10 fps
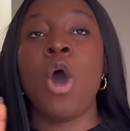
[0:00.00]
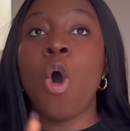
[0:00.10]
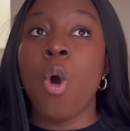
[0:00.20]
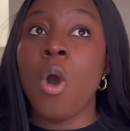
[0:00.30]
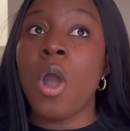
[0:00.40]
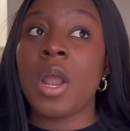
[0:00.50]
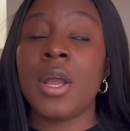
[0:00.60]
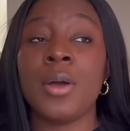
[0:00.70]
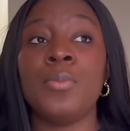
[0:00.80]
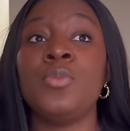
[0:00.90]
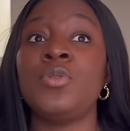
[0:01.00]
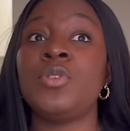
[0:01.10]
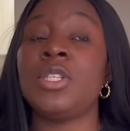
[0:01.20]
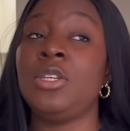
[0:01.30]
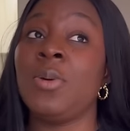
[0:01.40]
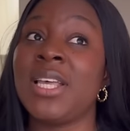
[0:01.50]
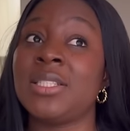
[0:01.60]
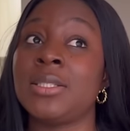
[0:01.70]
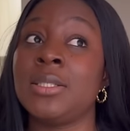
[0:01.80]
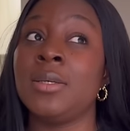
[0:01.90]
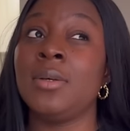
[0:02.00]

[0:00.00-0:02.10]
or move to the US